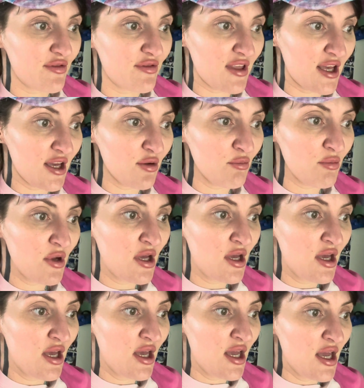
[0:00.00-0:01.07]
them
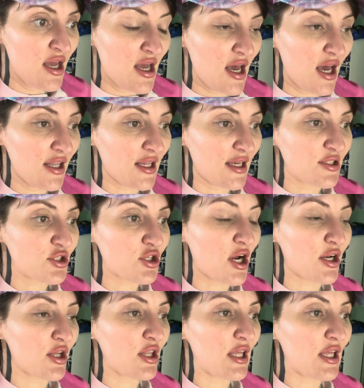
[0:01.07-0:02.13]
and like try
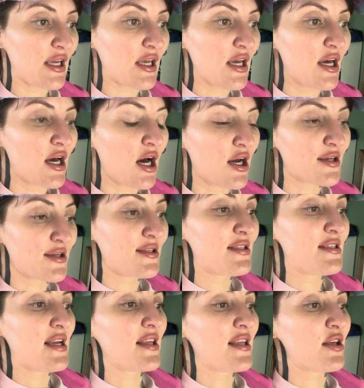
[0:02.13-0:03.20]
to like
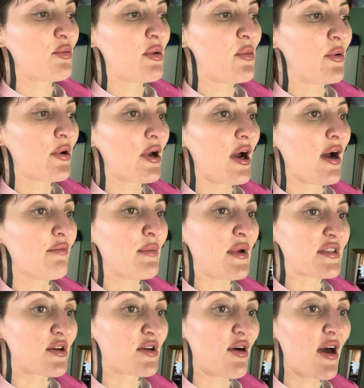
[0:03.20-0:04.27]
understand that people here have
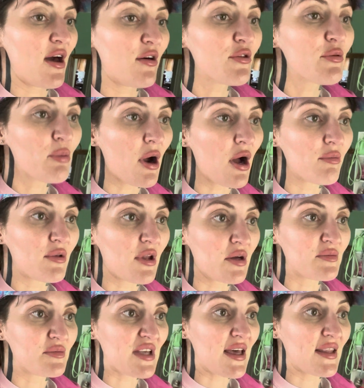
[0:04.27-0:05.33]
mental health
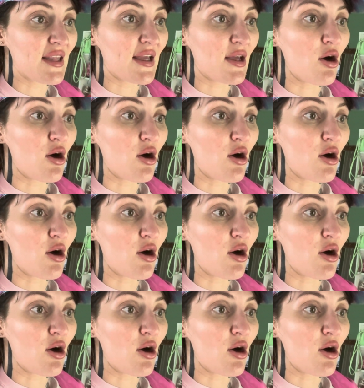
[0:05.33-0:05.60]
problems, and like,